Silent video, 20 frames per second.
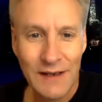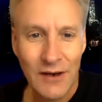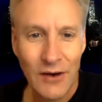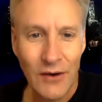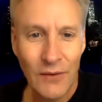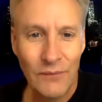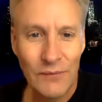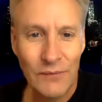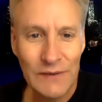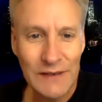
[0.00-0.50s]

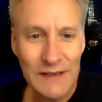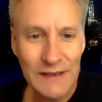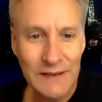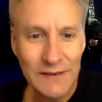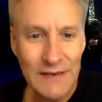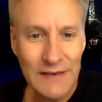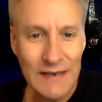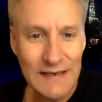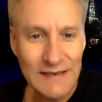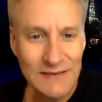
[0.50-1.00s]
hopefully you
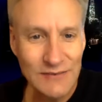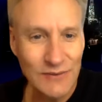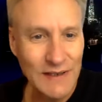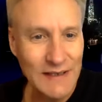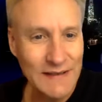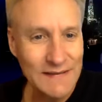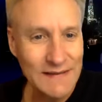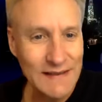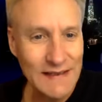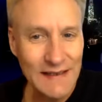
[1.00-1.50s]
guys will
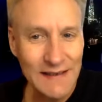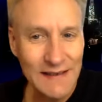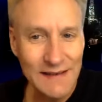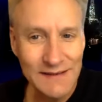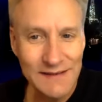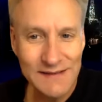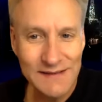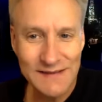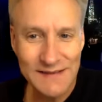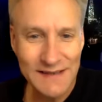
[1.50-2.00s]
get
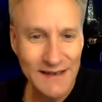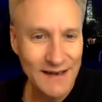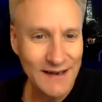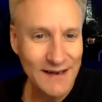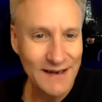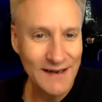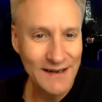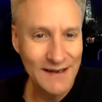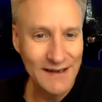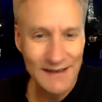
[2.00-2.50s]
these.
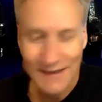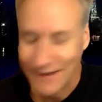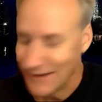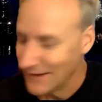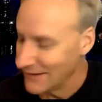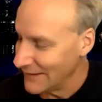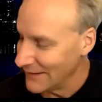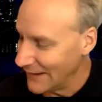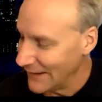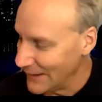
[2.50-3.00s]
Try
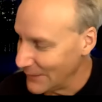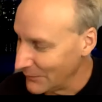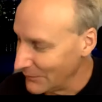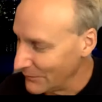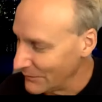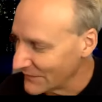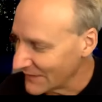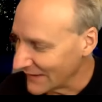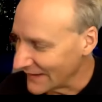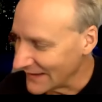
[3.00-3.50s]

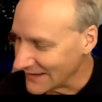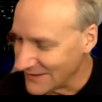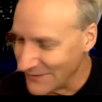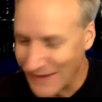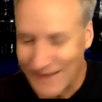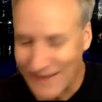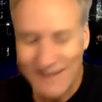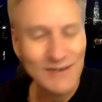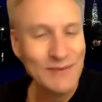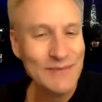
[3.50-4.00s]
not to
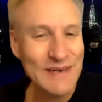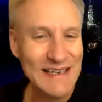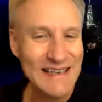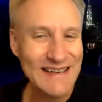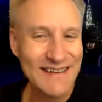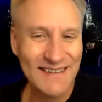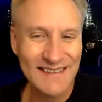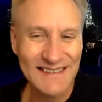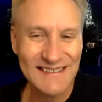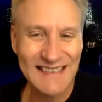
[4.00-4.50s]
make too many
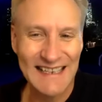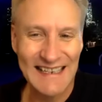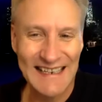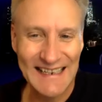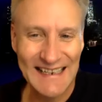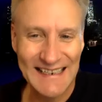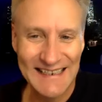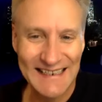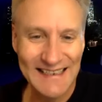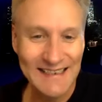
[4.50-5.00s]
errors like
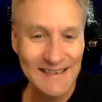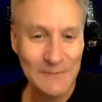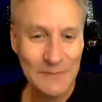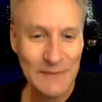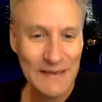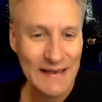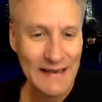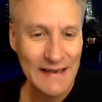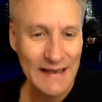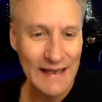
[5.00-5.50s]
I did.
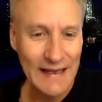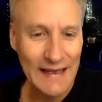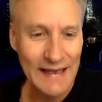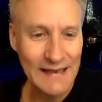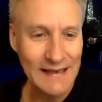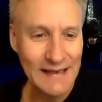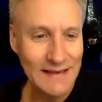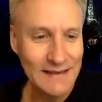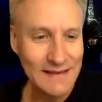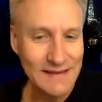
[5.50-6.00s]

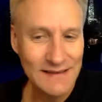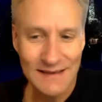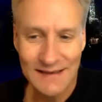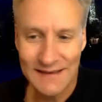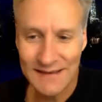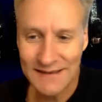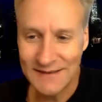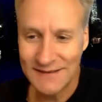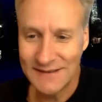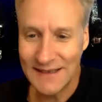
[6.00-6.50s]

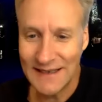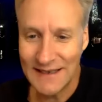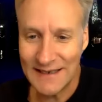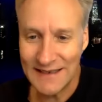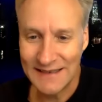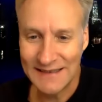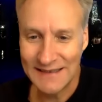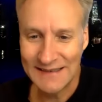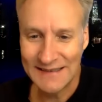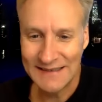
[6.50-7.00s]
And good
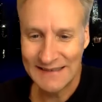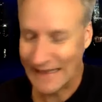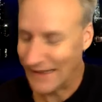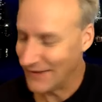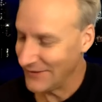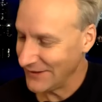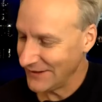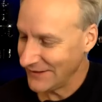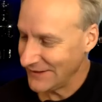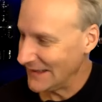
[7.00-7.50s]
luck.
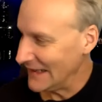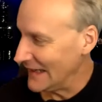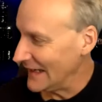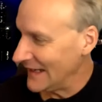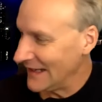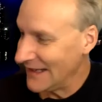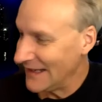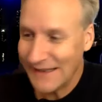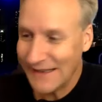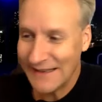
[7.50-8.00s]
Have a good
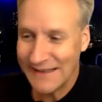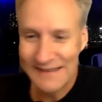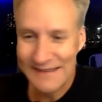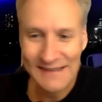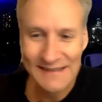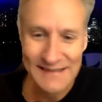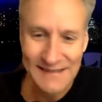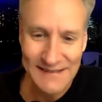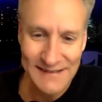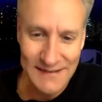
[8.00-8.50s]
day.
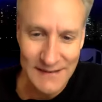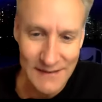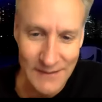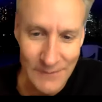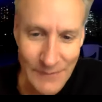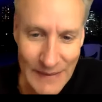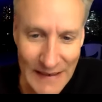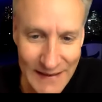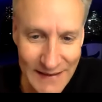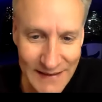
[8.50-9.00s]
See you
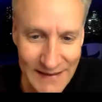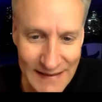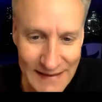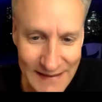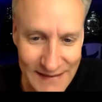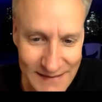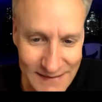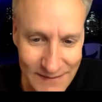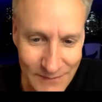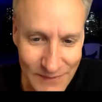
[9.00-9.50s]
back
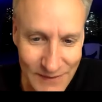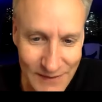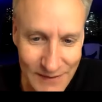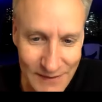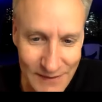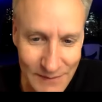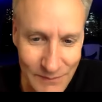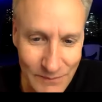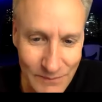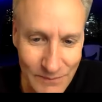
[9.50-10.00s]
again
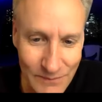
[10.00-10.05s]
sometime.